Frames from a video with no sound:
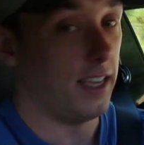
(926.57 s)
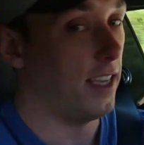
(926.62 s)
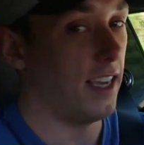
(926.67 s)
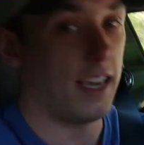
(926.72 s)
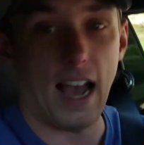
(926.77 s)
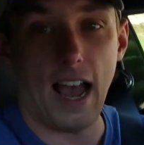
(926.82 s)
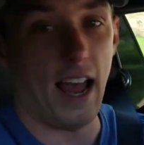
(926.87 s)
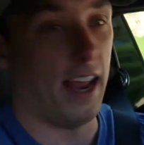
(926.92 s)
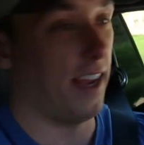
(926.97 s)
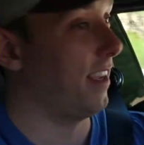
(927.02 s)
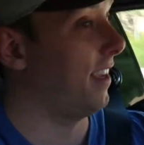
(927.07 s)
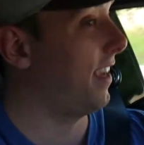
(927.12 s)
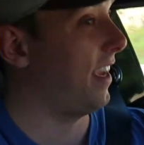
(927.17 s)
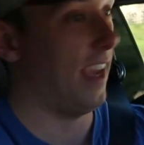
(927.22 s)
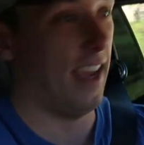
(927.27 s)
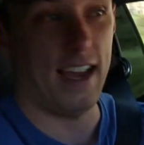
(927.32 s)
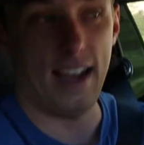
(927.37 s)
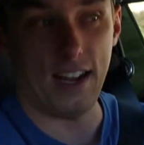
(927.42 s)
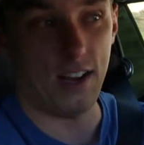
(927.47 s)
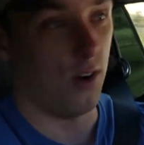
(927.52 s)
You
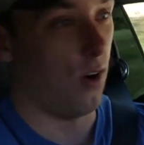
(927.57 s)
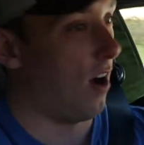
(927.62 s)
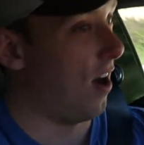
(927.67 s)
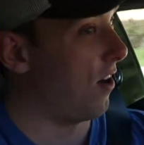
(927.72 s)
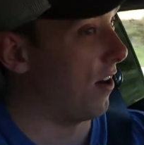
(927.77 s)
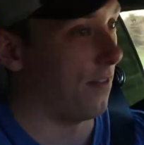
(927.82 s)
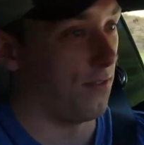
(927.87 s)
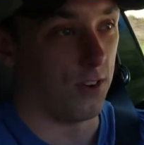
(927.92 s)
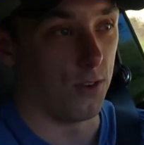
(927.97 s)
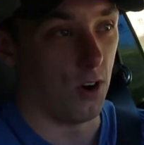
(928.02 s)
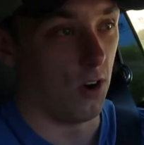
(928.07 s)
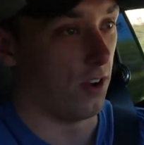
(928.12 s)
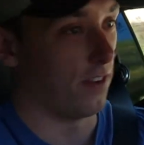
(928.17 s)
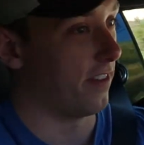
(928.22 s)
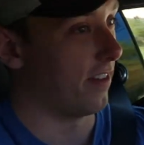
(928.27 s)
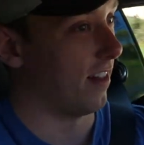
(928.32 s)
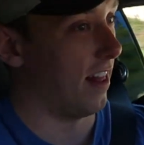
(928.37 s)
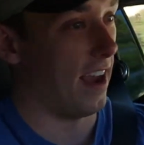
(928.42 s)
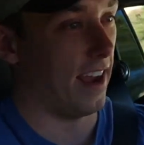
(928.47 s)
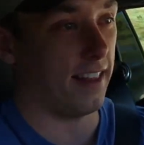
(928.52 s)
can't go out if the
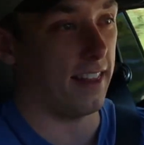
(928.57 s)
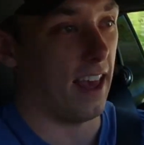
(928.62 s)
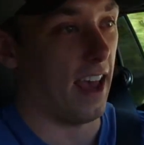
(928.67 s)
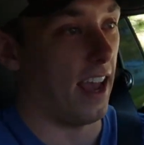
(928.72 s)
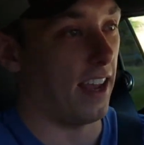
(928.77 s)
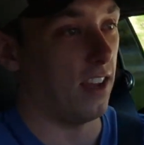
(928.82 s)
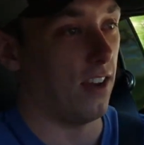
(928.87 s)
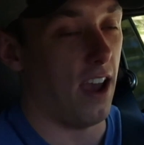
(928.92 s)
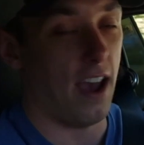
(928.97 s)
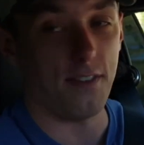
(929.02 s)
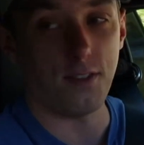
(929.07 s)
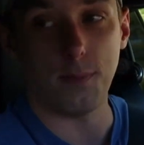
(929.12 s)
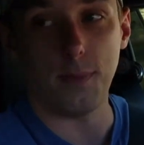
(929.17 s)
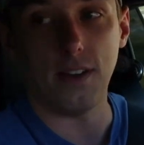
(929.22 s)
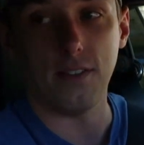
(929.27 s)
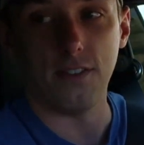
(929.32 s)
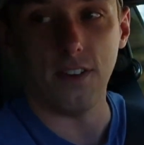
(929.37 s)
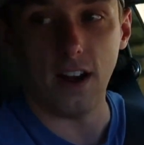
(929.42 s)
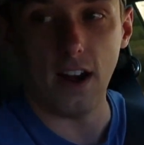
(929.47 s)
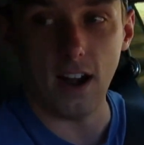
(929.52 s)
roads are like that. You have to
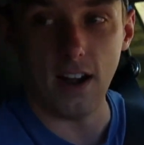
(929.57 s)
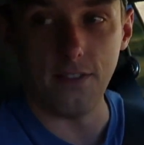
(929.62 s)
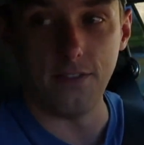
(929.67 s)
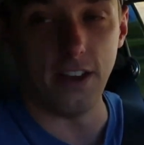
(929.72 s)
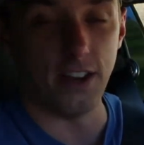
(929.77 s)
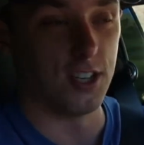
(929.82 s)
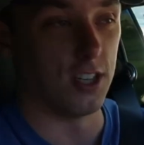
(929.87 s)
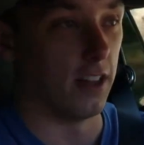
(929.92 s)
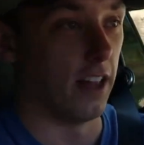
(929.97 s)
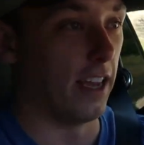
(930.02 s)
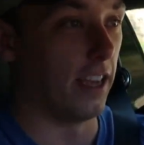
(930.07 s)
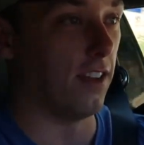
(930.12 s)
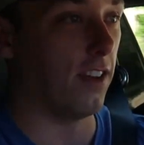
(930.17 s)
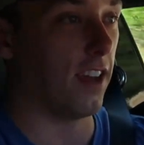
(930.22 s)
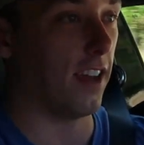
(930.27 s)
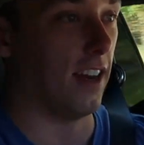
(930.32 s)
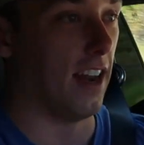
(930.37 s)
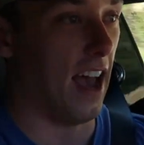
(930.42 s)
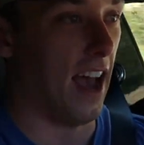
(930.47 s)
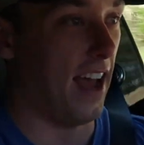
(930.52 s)
be very vigilant.
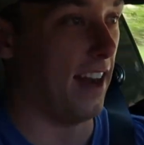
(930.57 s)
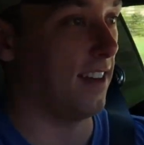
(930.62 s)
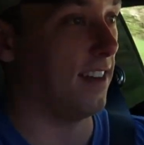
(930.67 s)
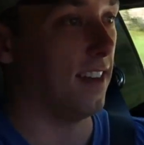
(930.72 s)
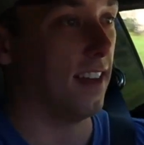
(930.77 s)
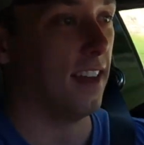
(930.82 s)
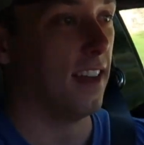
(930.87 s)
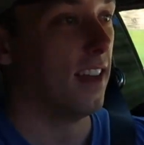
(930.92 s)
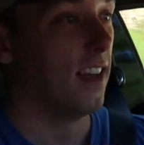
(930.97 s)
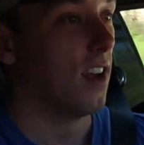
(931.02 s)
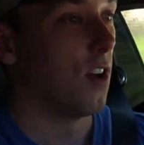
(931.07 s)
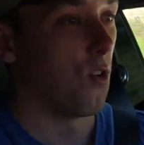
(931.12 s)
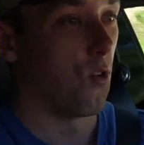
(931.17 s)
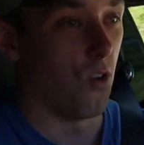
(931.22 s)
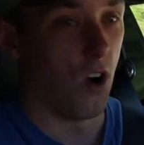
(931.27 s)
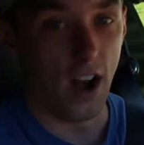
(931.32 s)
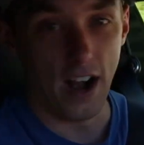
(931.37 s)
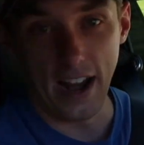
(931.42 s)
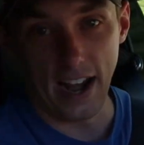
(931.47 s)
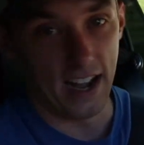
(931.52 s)
You cannot
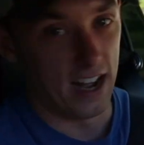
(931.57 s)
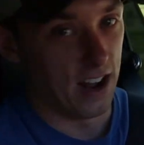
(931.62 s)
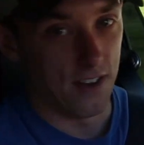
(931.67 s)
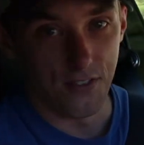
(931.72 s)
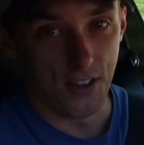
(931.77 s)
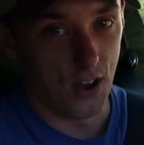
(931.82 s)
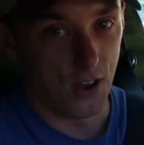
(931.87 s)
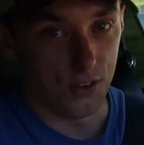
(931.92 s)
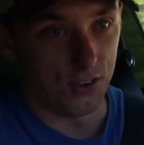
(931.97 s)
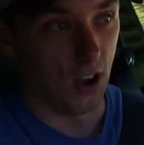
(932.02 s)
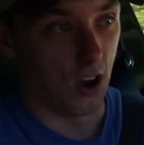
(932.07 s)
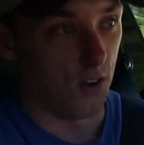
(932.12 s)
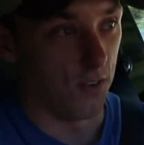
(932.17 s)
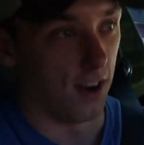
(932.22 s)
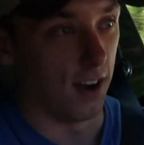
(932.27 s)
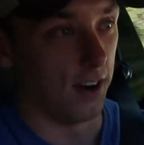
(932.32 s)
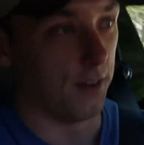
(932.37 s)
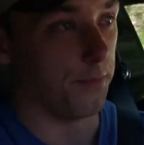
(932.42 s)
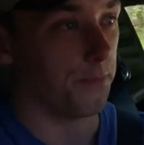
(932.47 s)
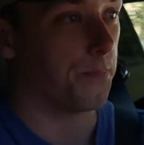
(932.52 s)
run any of those
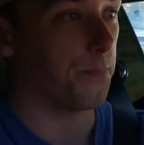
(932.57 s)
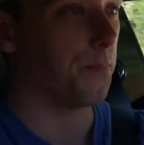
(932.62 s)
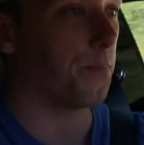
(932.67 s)
over.